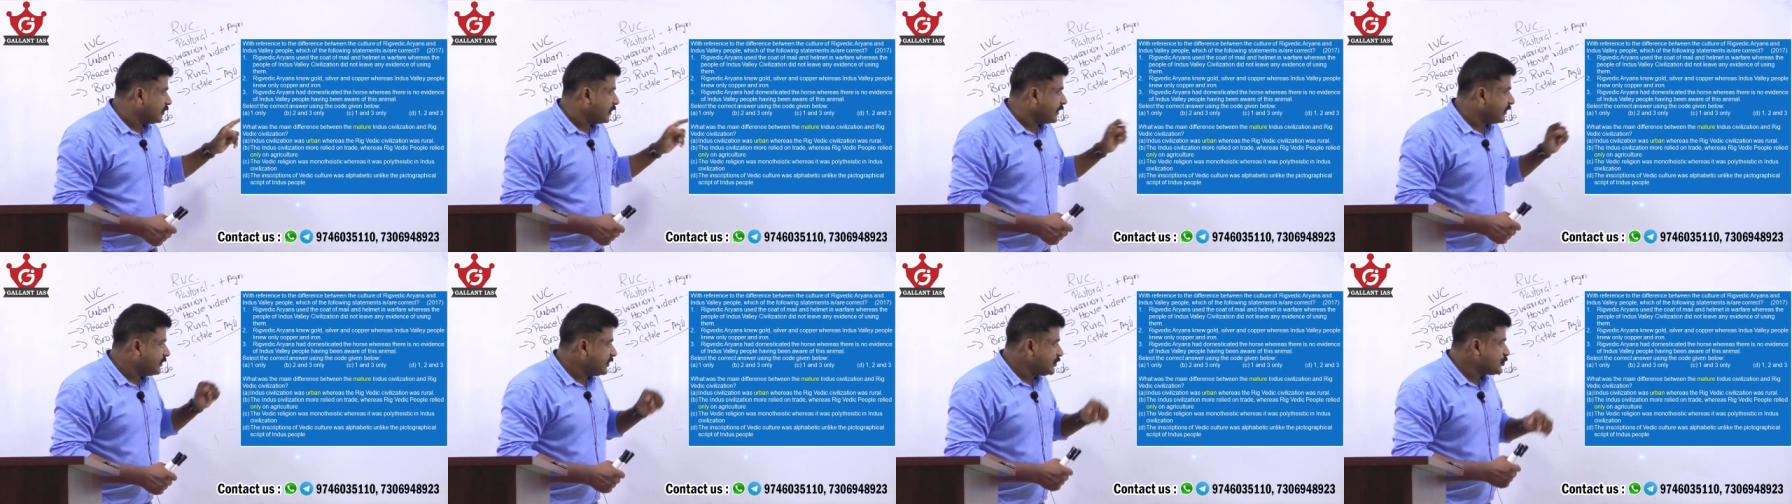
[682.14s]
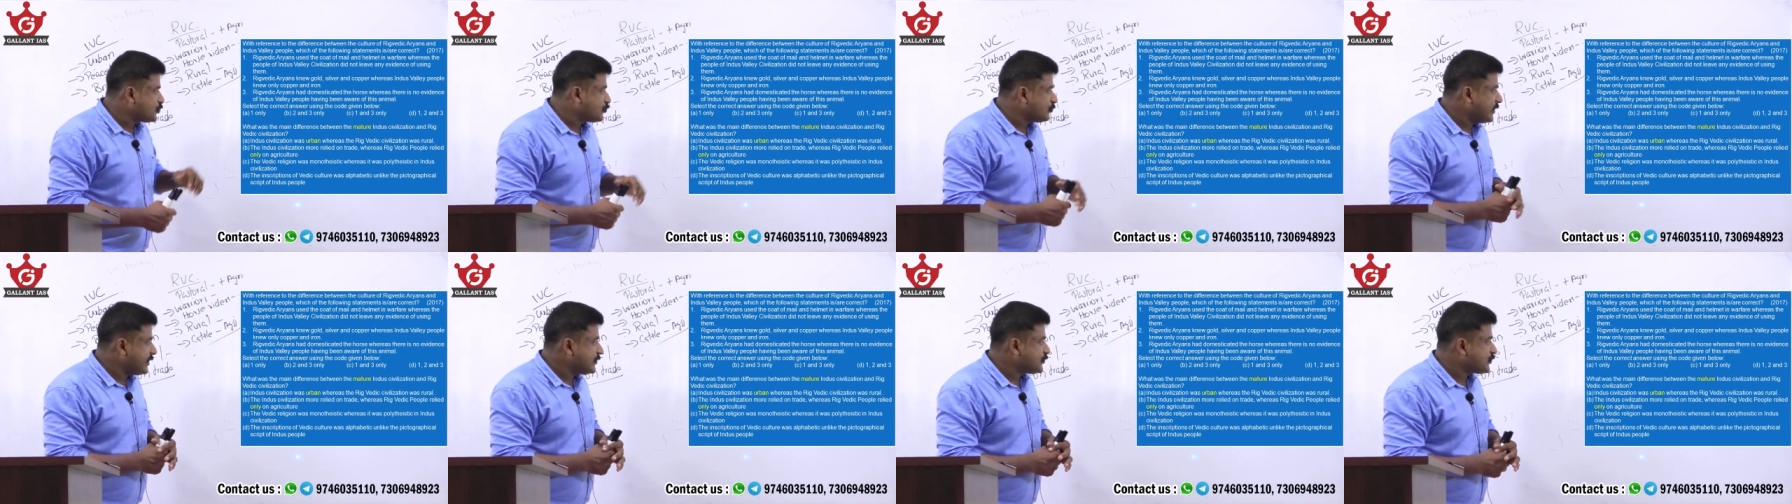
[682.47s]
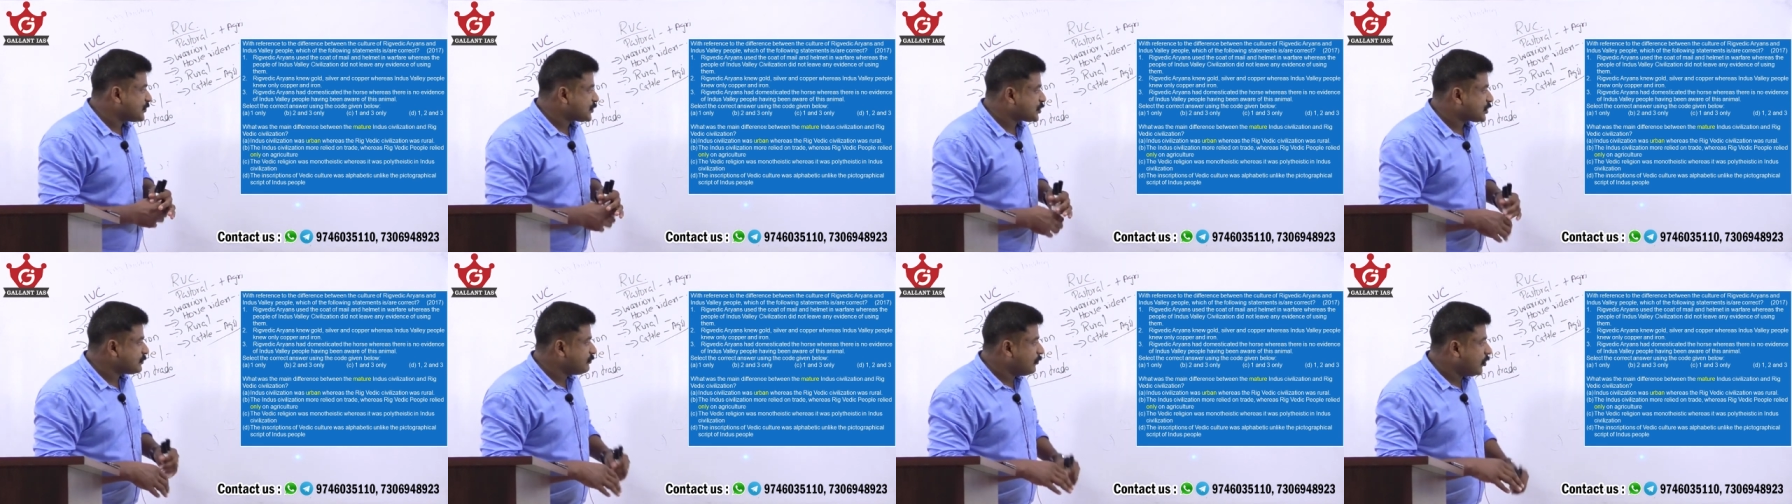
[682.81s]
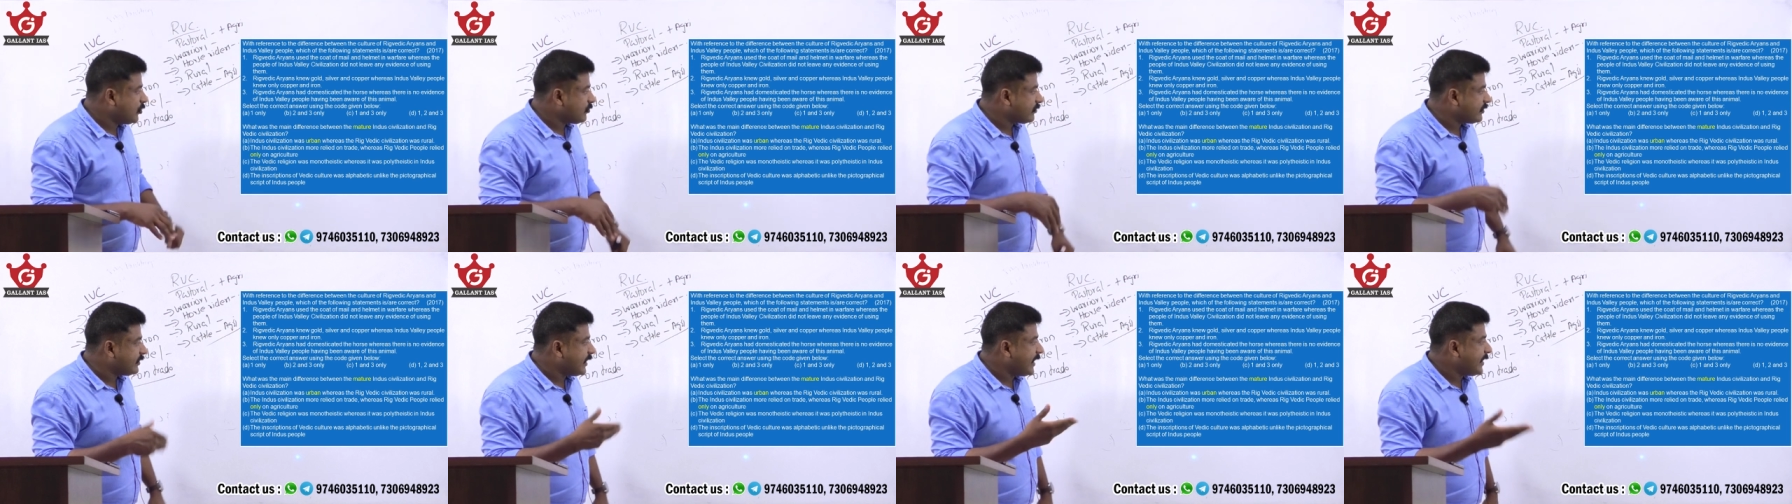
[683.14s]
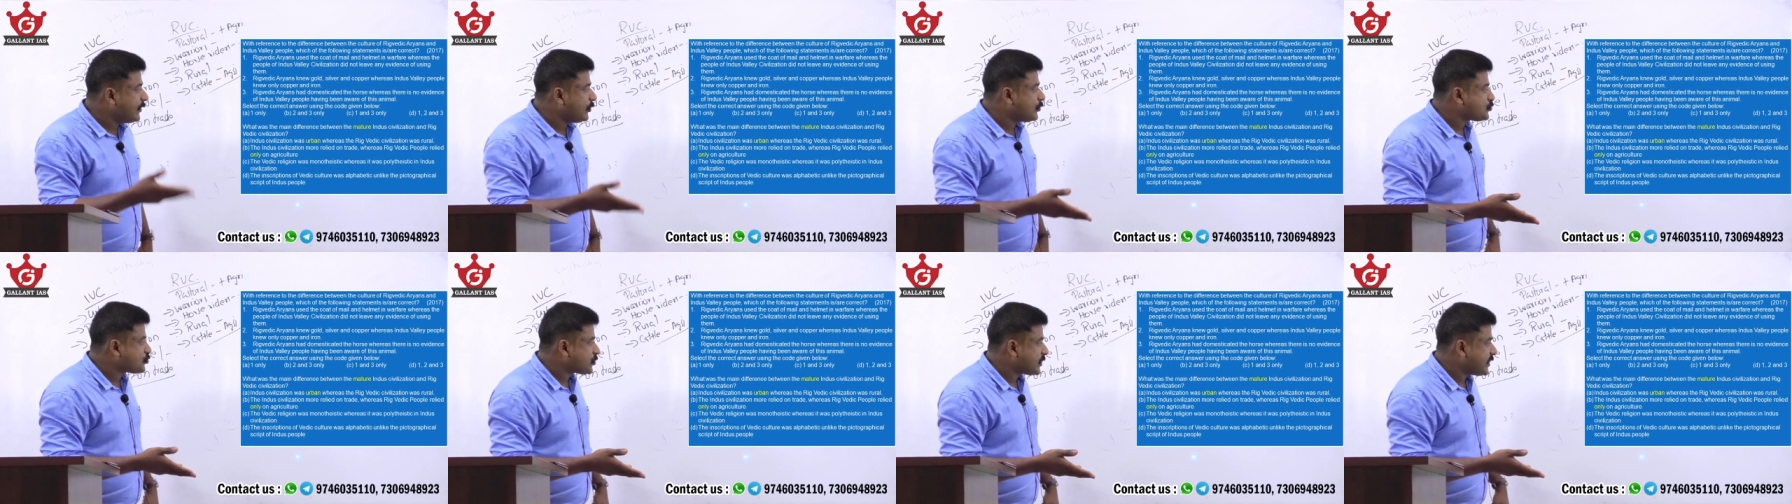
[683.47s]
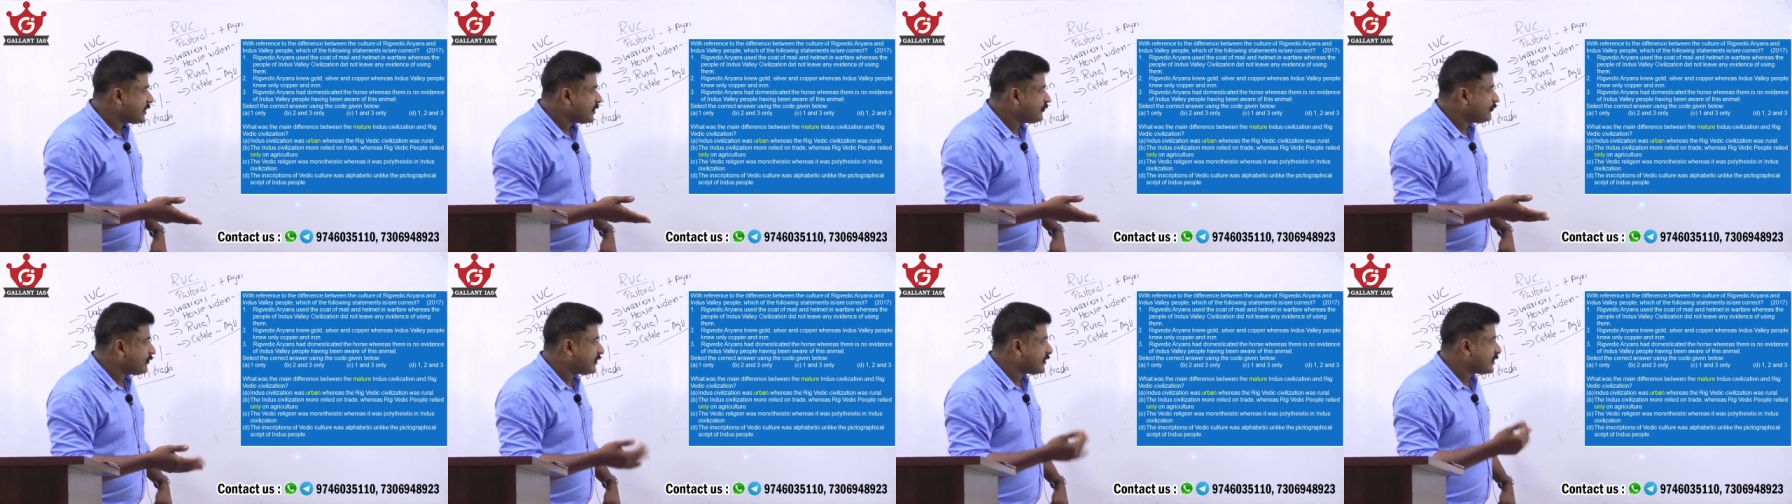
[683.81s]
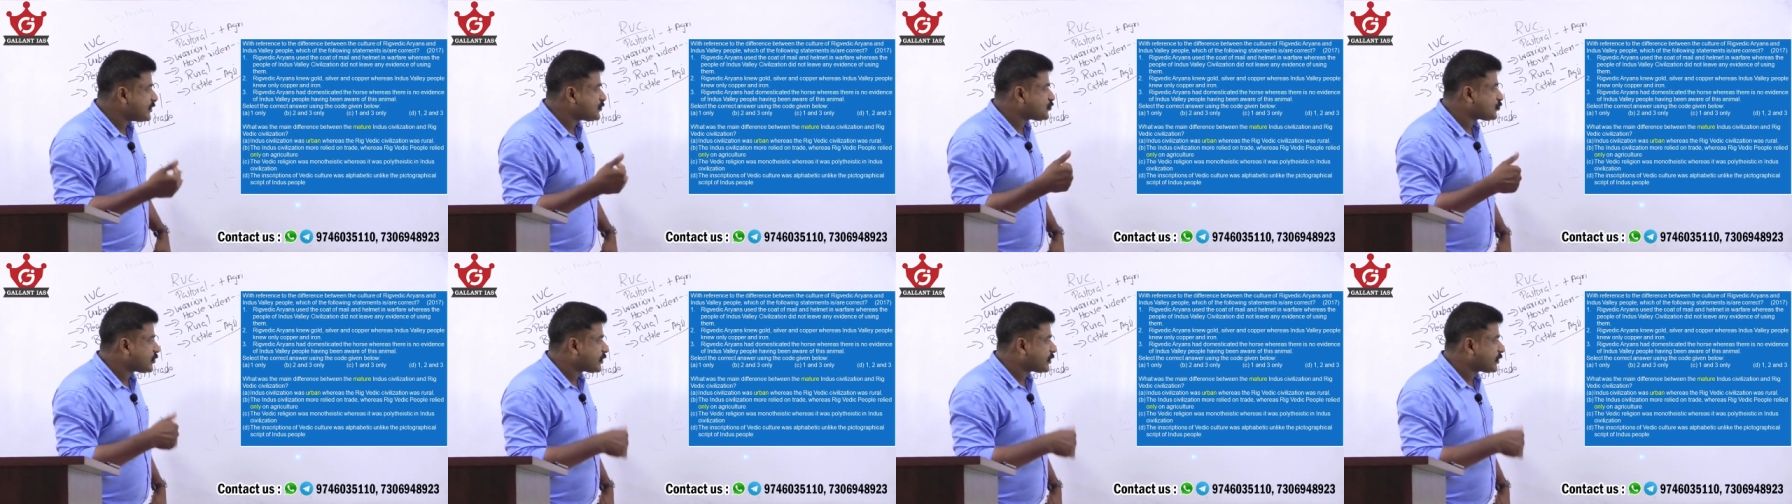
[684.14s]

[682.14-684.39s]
Indus civilization more relied on trade whereas